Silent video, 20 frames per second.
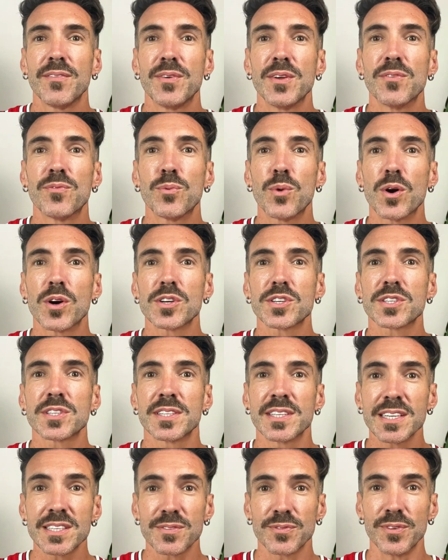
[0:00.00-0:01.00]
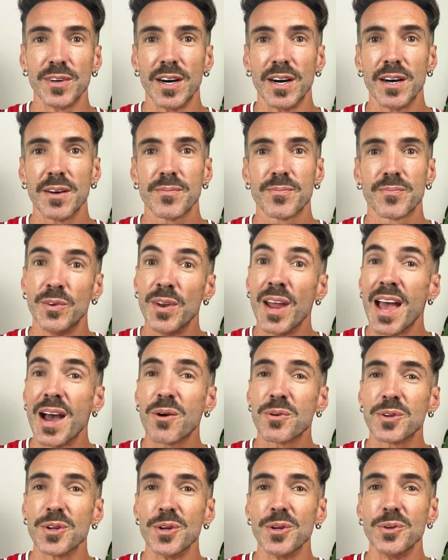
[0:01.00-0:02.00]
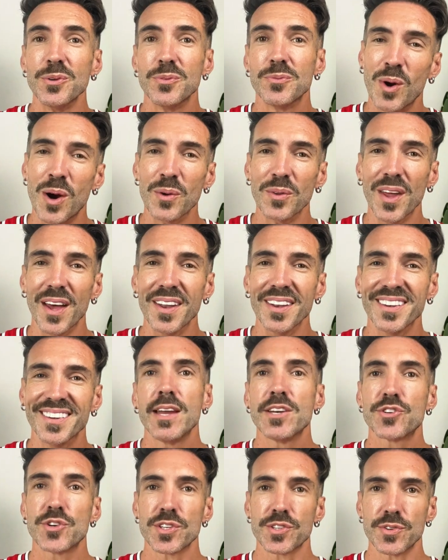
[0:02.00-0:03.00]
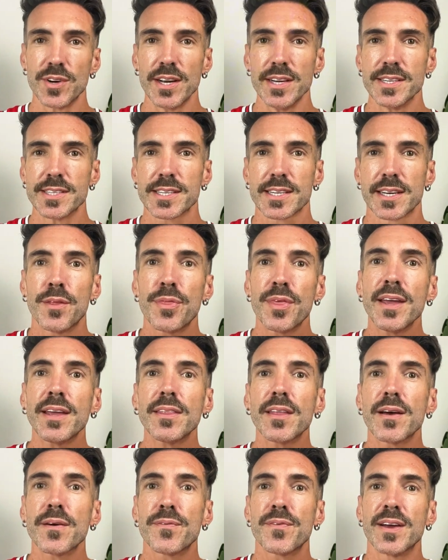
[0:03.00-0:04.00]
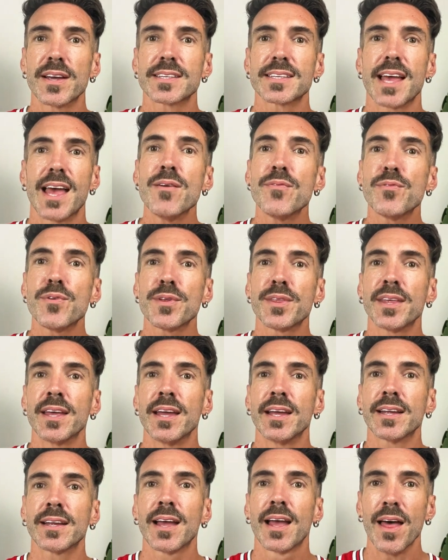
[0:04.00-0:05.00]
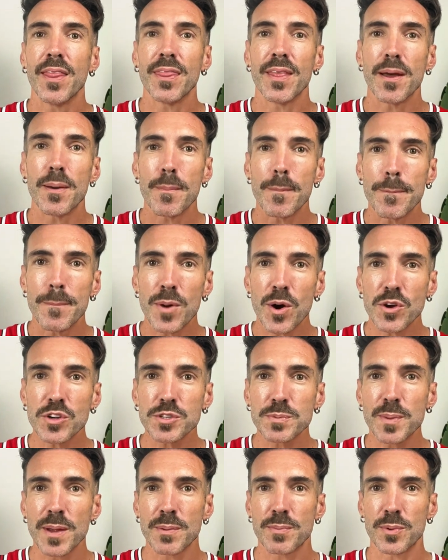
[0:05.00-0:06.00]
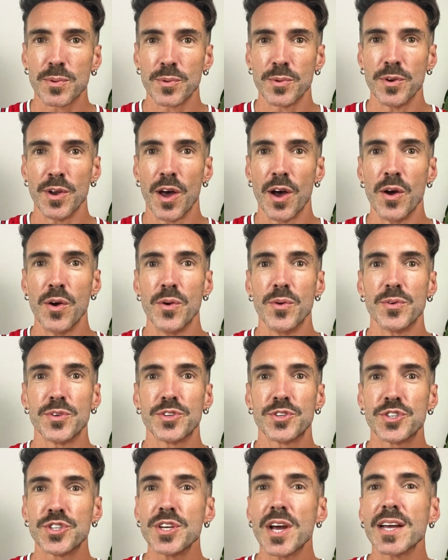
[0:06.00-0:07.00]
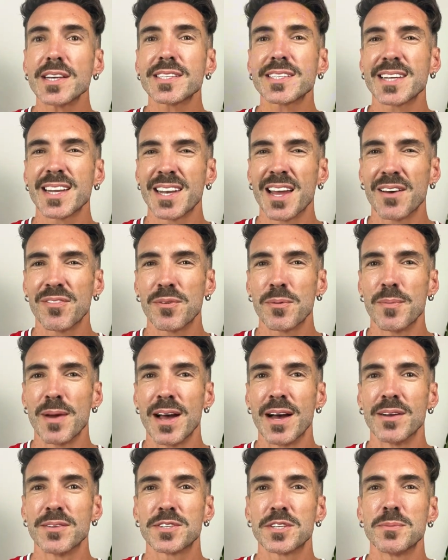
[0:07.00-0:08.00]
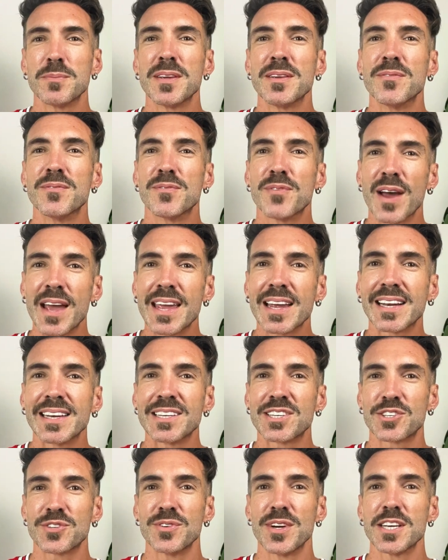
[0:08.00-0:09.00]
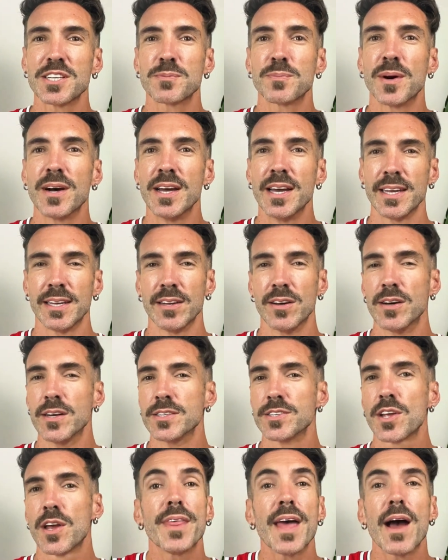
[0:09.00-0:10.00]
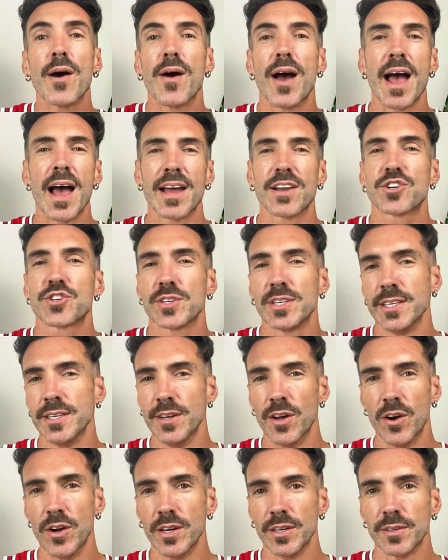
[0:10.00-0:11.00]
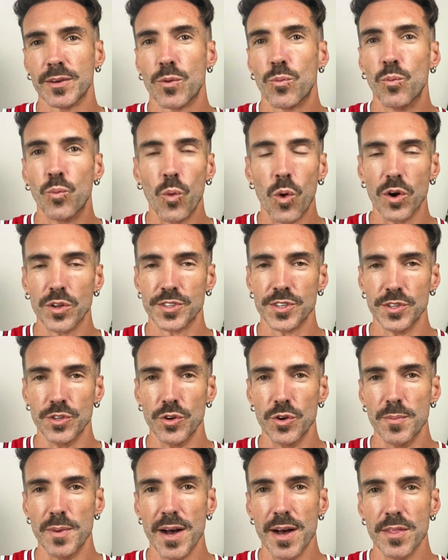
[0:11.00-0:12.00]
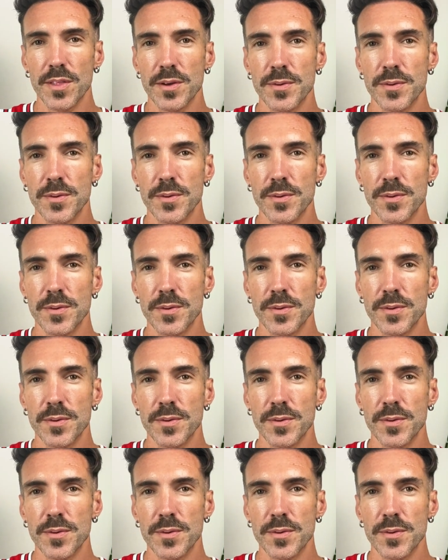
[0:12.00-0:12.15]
if you've watched this far, you now do. Well done. Interest rates, the thing that affects everything and that most people know just enough about to be vaguely stressed by headlines without actually knowing what to do about